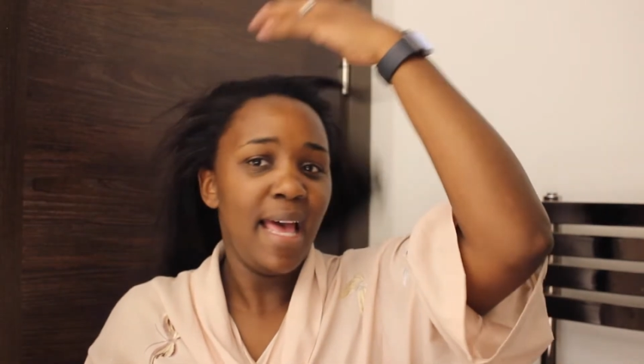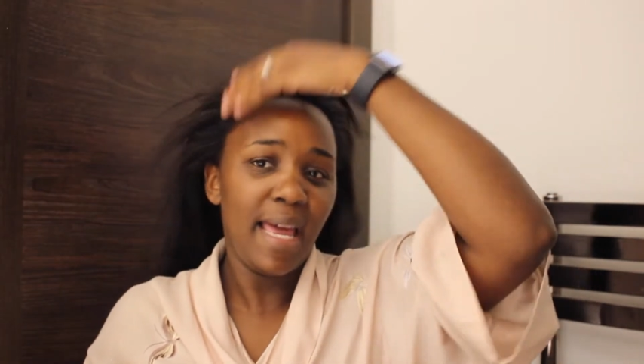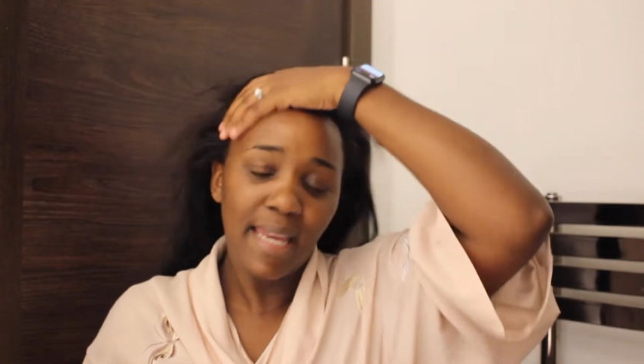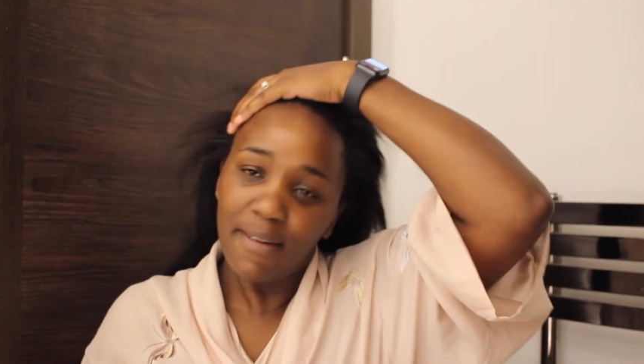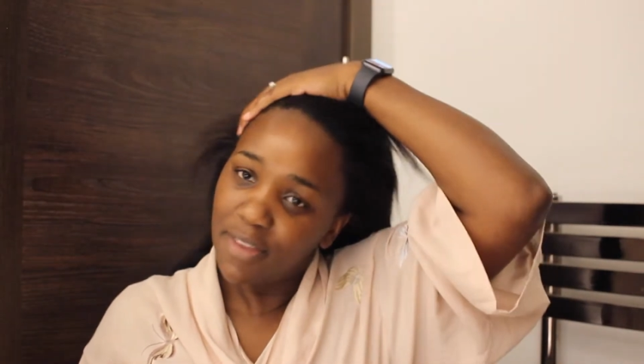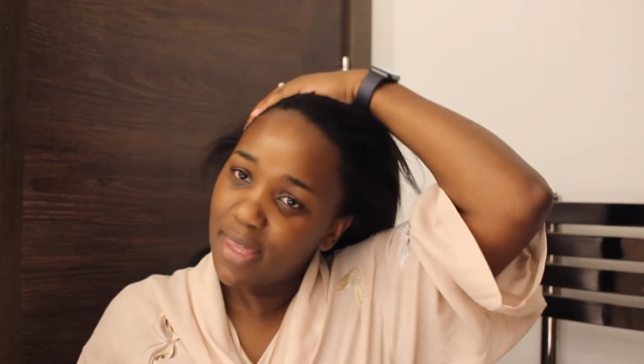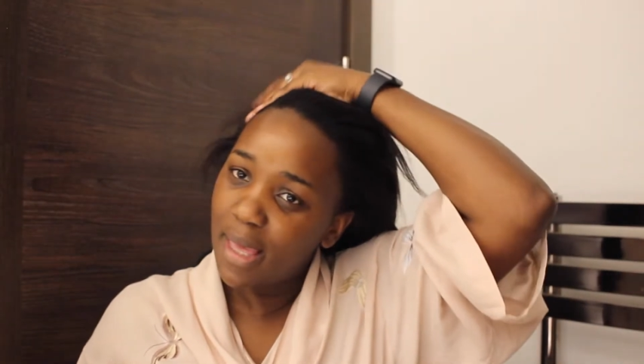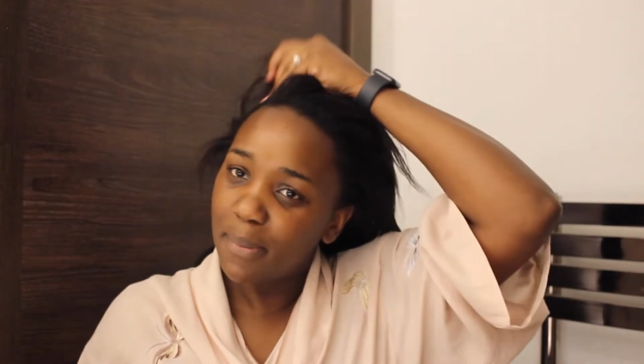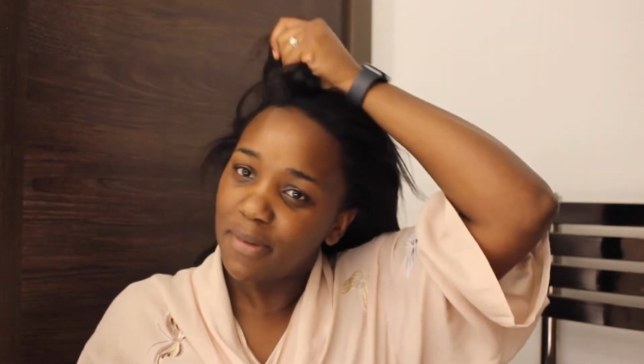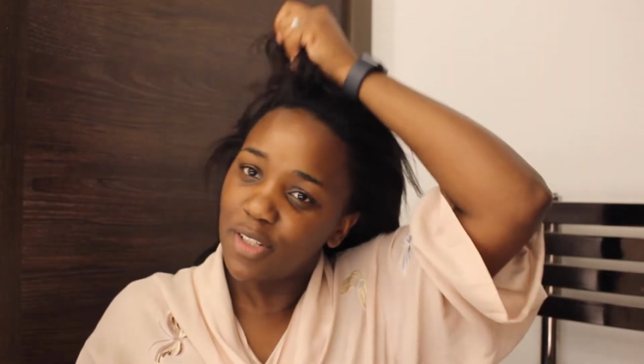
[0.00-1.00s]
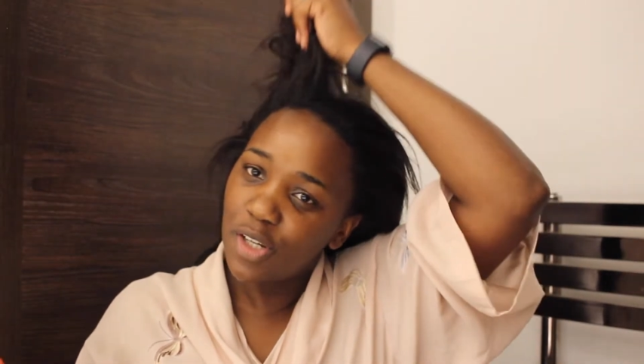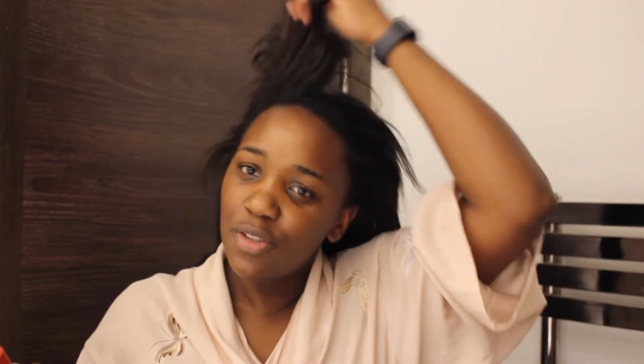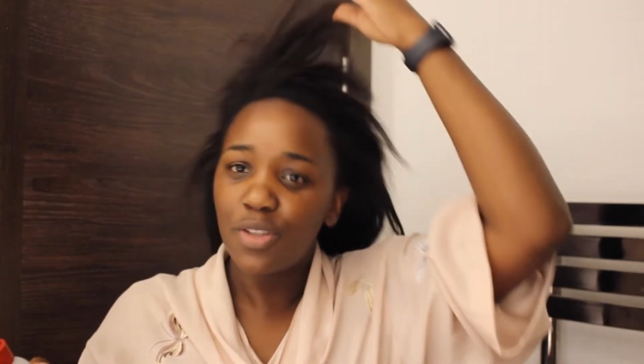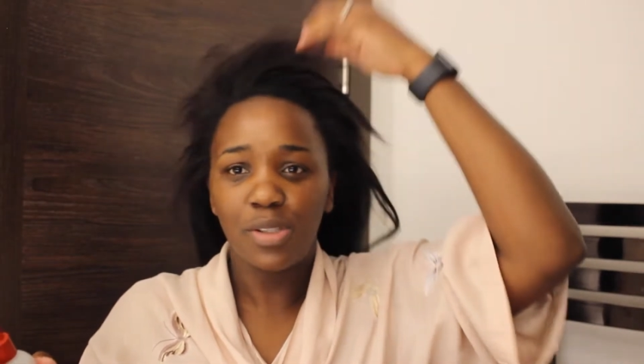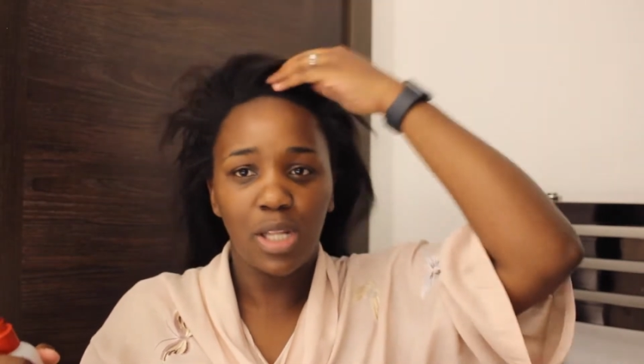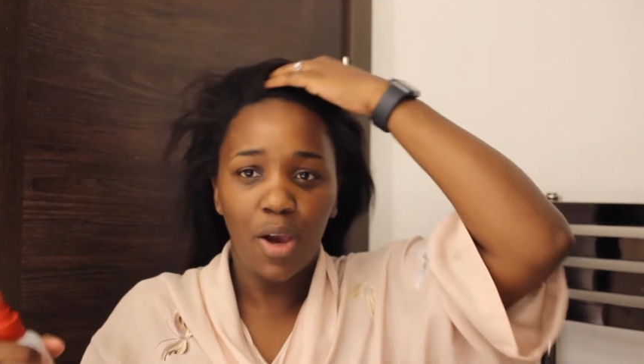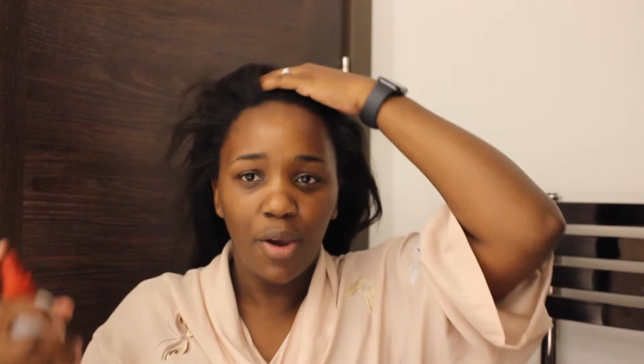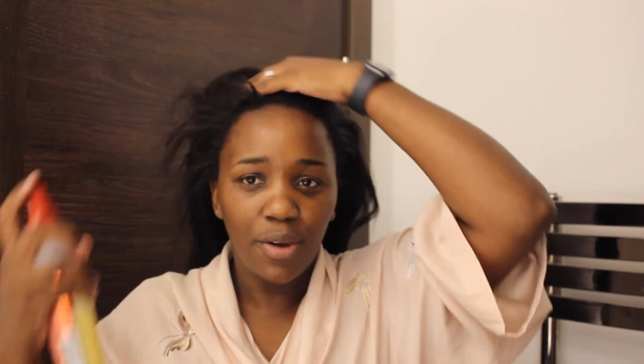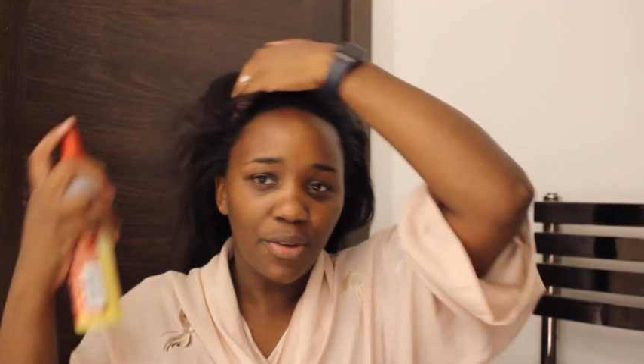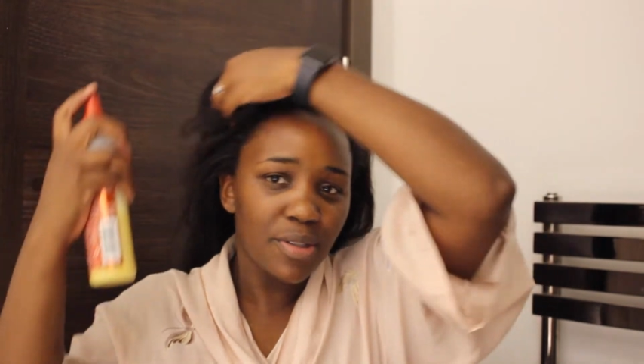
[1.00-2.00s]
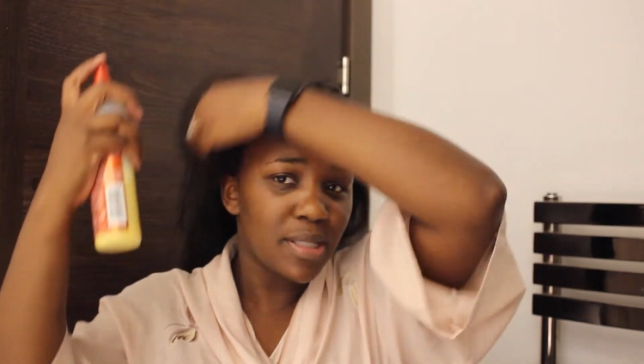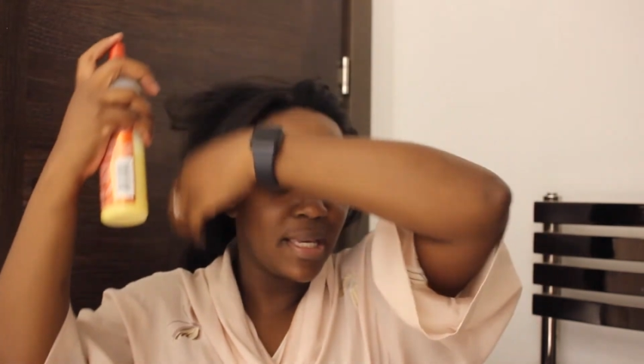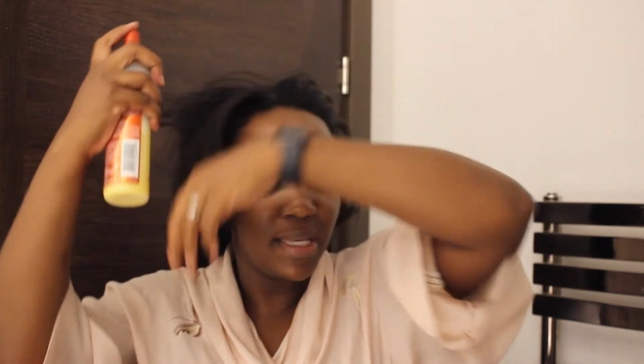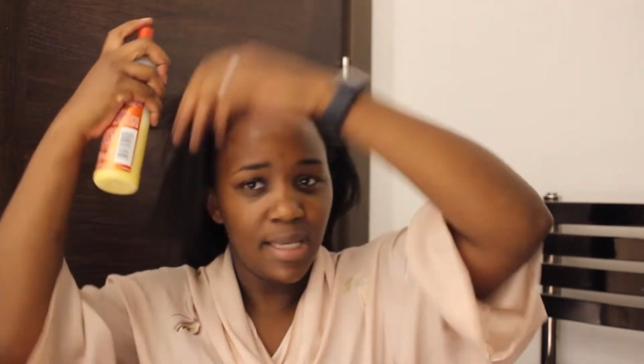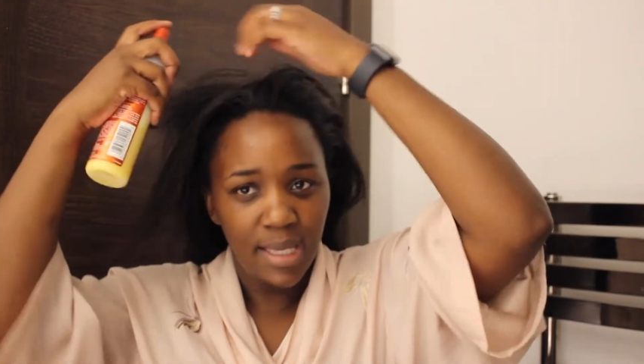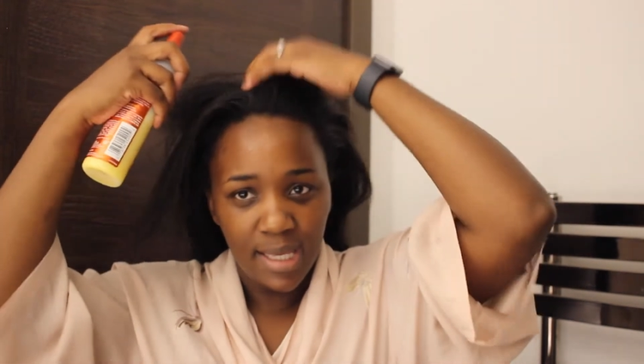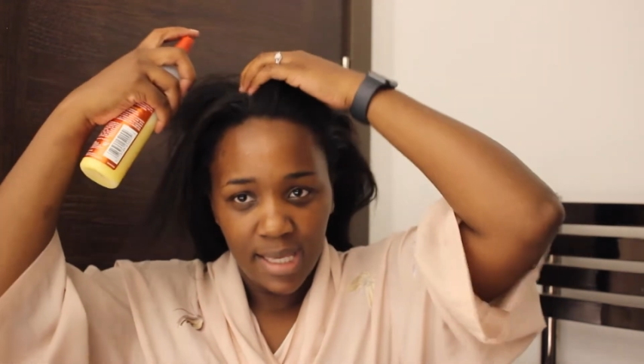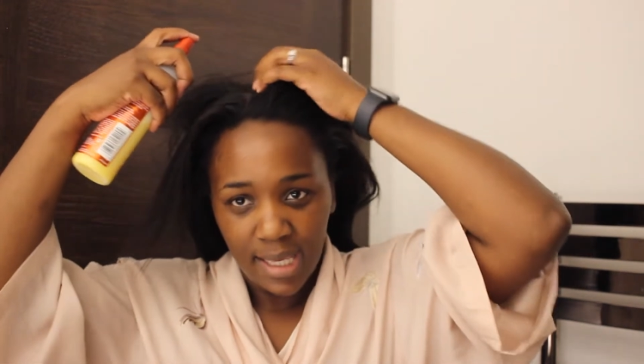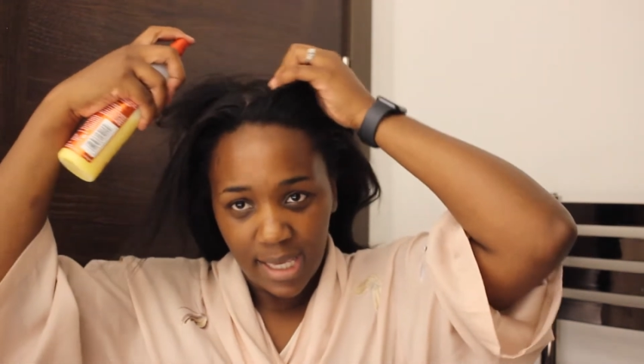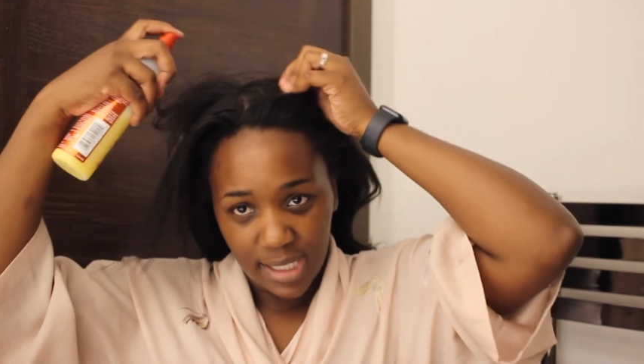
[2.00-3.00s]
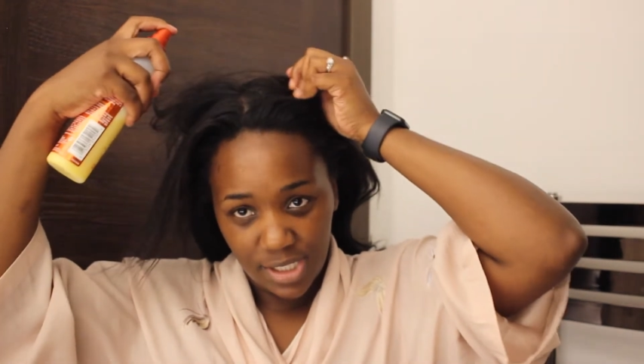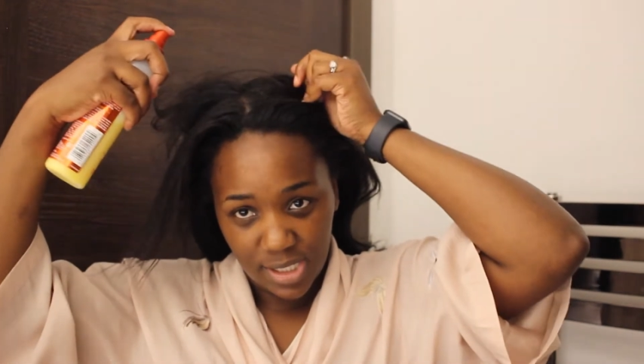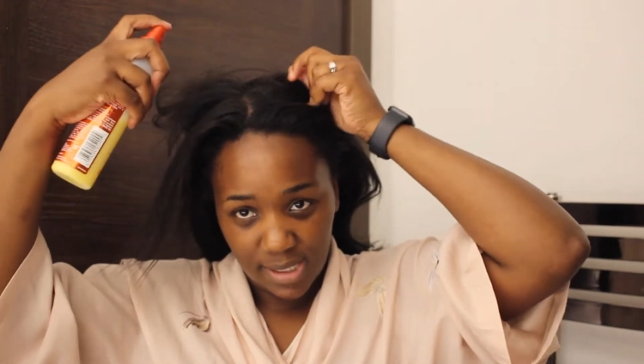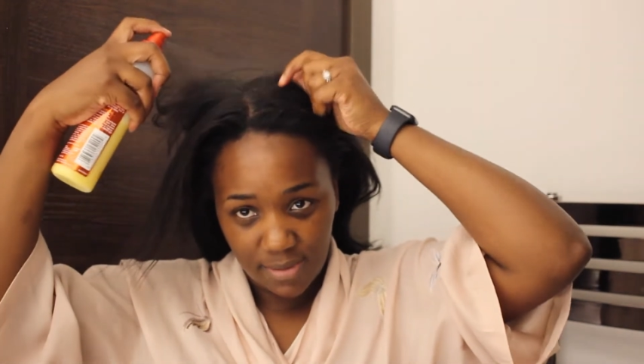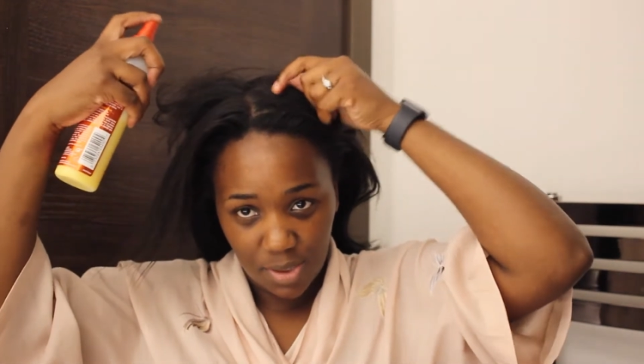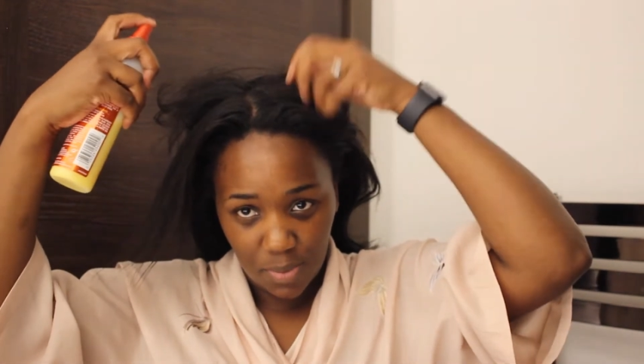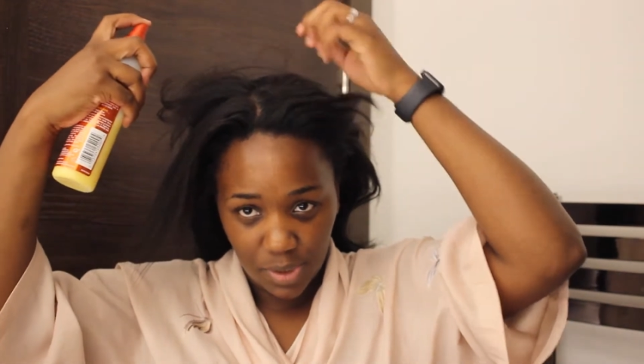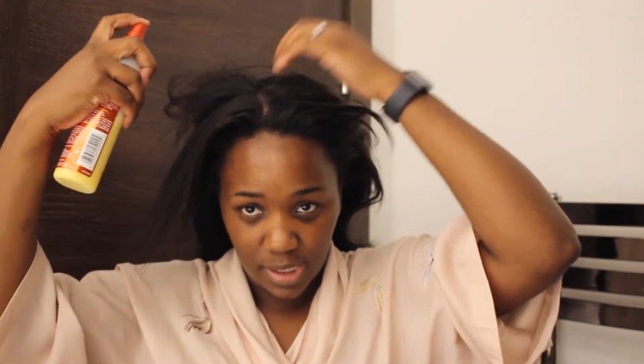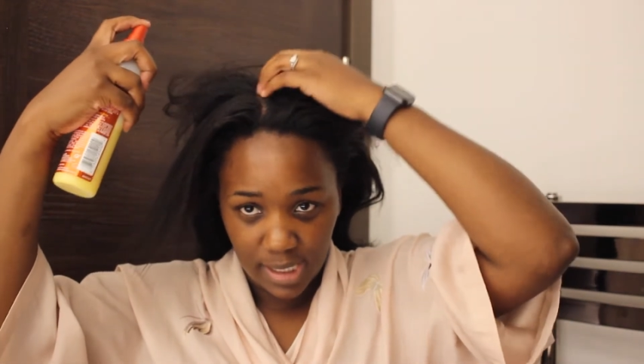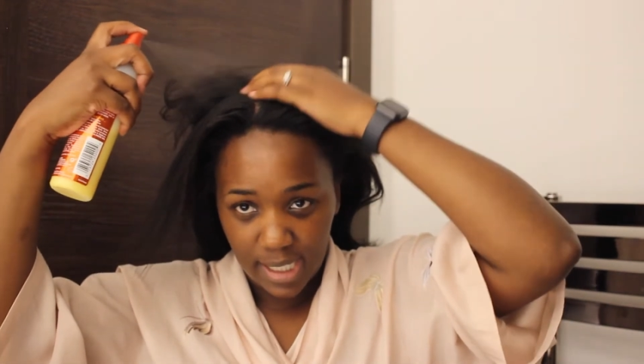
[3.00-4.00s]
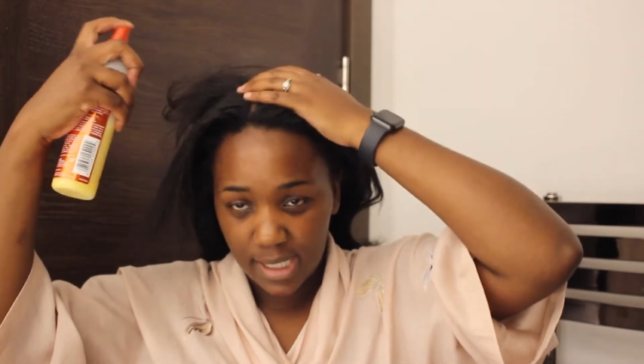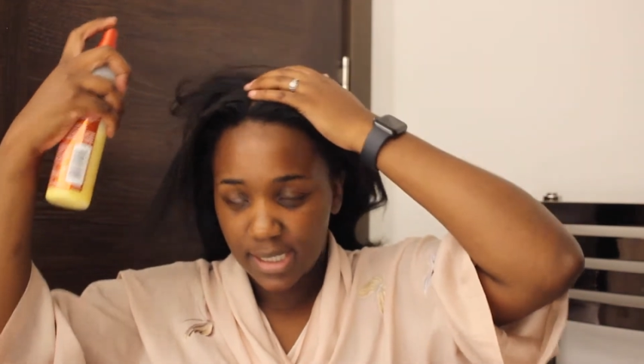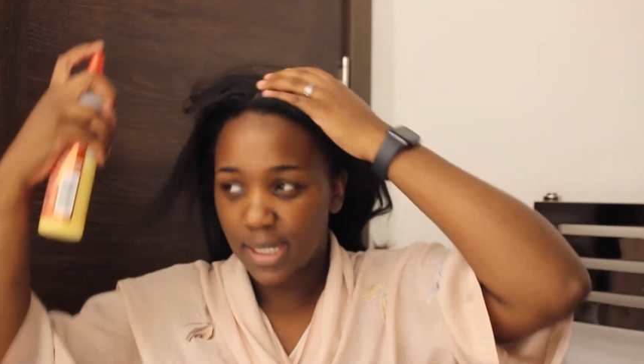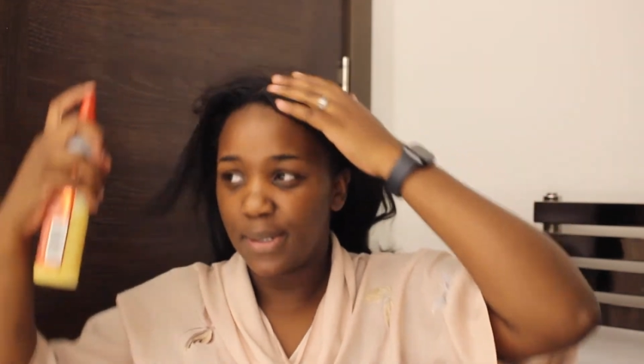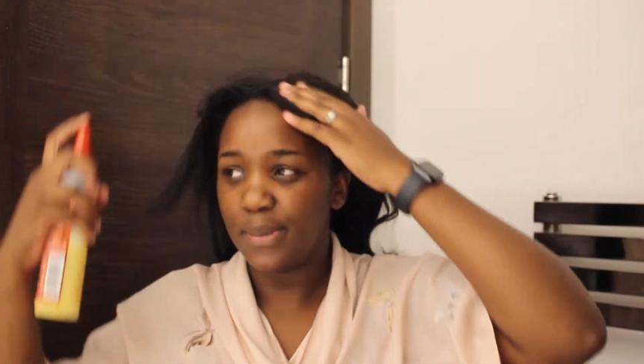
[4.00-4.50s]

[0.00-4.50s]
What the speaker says: and everything, but if you don't use loads, it just gives you what you need.